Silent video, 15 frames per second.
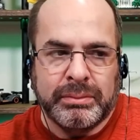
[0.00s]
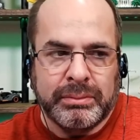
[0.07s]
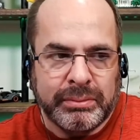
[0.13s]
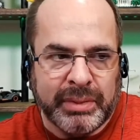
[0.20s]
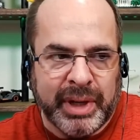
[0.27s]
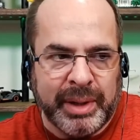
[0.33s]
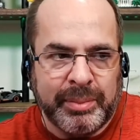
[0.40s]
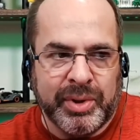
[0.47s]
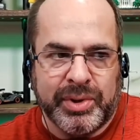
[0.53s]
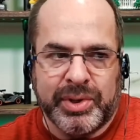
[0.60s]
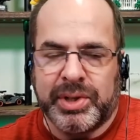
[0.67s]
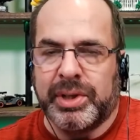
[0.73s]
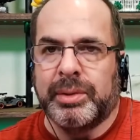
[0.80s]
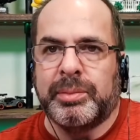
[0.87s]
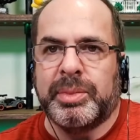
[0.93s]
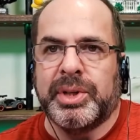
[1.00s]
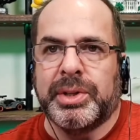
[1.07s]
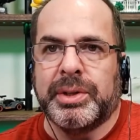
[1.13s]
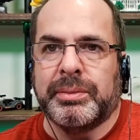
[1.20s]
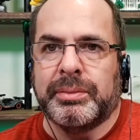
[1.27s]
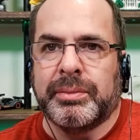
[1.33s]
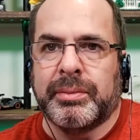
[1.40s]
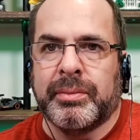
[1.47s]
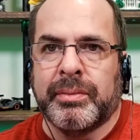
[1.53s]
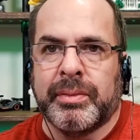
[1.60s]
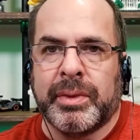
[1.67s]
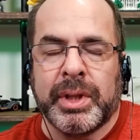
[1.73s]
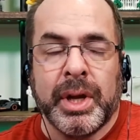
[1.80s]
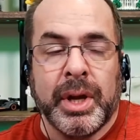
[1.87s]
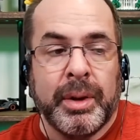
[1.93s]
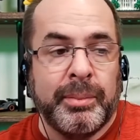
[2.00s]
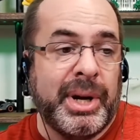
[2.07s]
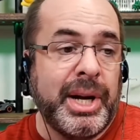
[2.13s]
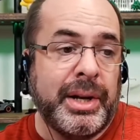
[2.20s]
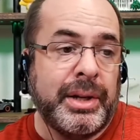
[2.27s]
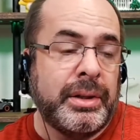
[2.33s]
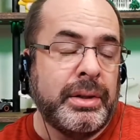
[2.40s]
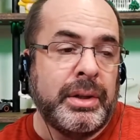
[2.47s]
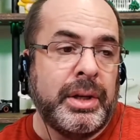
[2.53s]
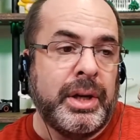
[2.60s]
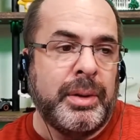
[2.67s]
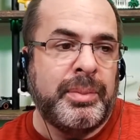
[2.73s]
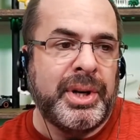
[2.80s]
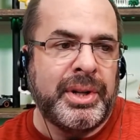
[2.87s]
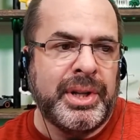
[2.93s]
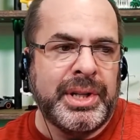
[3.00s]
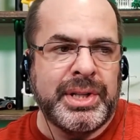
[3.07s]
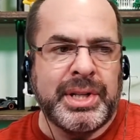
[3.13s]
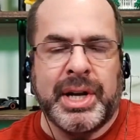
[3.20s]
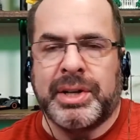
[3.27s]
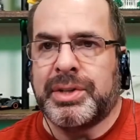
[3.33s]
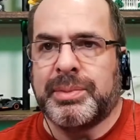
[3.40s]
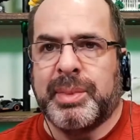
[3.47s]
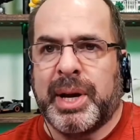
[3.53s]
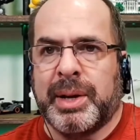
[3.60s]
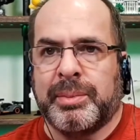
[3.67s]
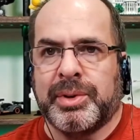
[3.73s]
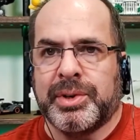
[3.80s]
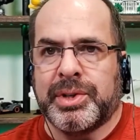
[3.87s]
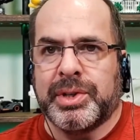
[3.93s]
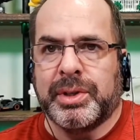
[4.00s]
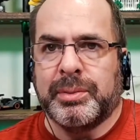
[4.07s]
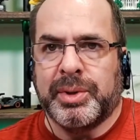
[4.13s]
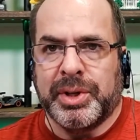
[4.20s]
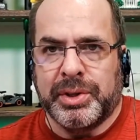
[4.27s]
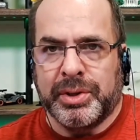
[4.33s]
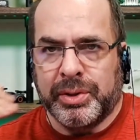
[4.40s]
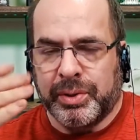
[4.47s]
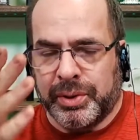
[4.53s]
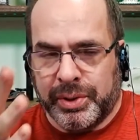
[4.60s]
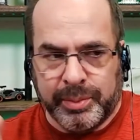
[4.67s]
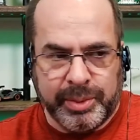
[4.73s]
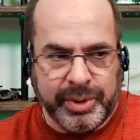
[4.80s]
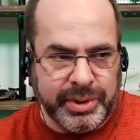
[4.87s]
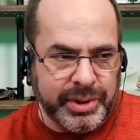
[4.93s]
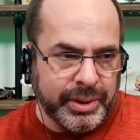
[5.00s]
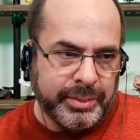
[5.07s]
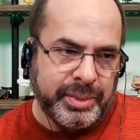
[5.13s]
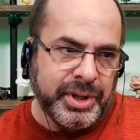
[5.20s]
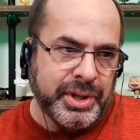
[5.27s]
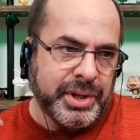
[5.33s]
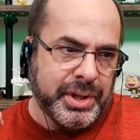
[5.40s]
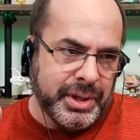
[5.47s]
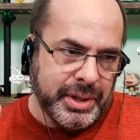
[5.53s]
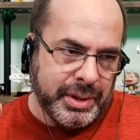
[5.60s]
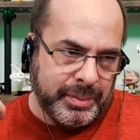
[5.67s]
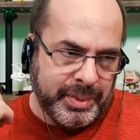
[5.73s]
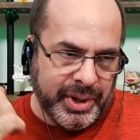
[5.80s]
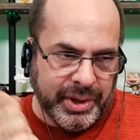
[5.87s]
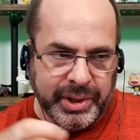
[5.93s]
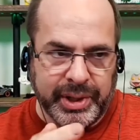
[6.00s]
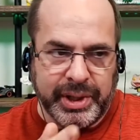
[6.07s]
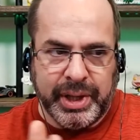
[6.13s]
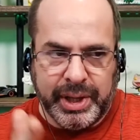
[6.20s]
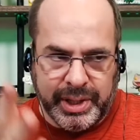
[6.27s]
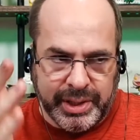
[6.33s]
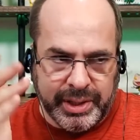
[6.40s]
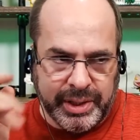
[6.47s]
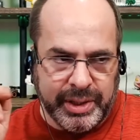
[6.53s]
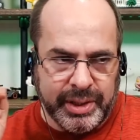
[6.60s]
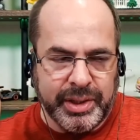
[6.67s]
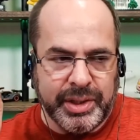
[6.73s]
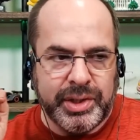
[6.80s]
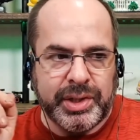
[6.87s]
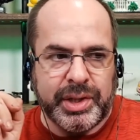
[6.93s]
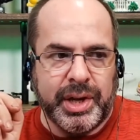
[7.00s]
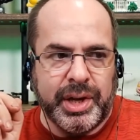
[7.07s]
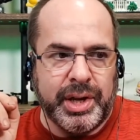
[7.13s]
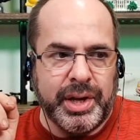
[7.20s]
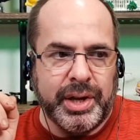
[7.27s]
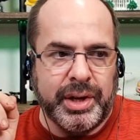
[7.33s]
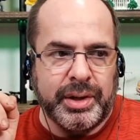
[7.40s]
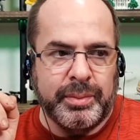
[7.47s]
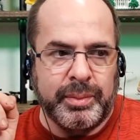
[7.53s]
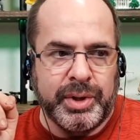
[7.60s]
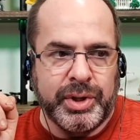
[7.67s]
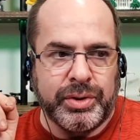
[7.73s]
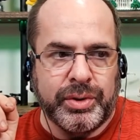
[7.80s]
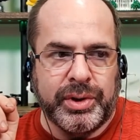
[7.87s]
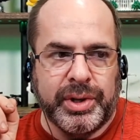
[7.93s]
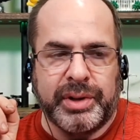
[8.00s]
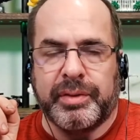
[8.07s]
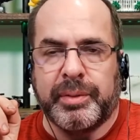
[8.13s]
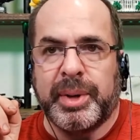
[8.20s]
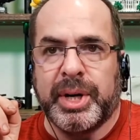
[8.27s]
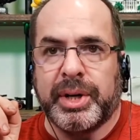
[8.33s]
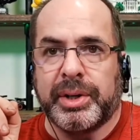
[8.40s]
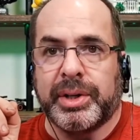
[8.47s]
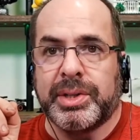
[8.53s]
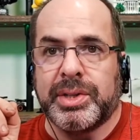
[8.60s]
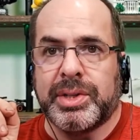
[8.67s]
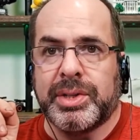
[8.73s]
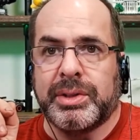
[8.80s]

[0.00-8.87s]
My personal opinion. But apparently it's not just my personal opinion or your personal opinion. Apparently it is a majority of Americans.